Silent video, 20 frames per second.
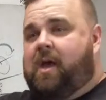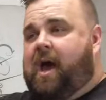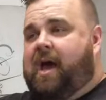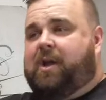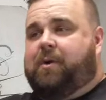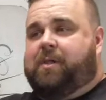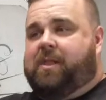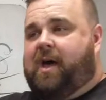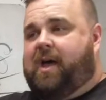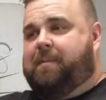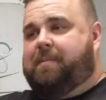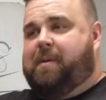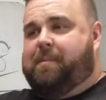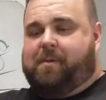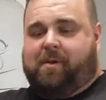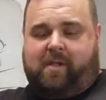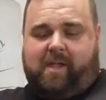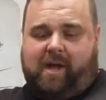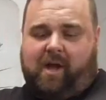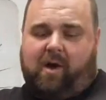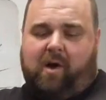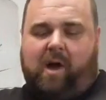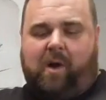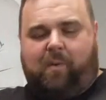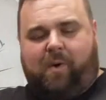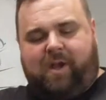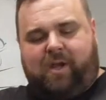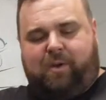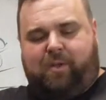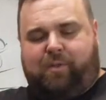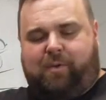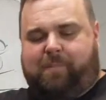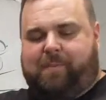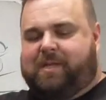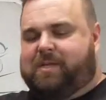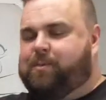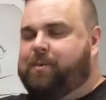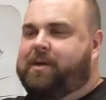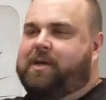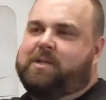I know a lot of people are like, oh, I want to do
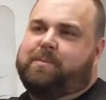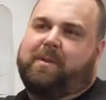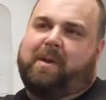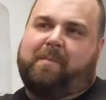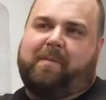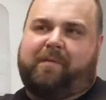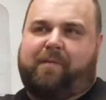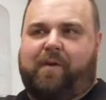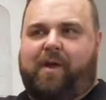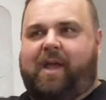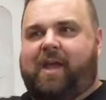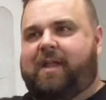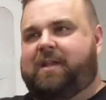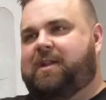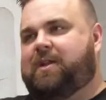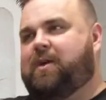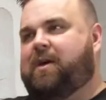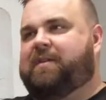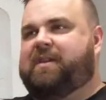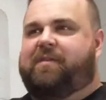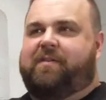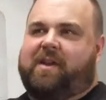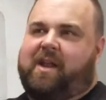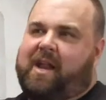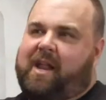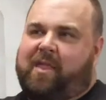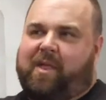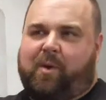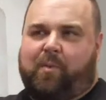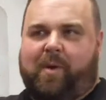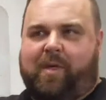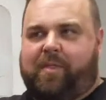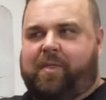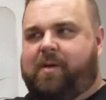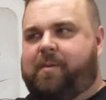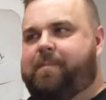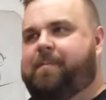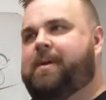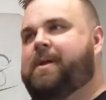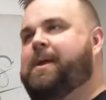3-piece wheels, but I'm afraid, I've never done anything with
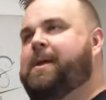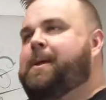them.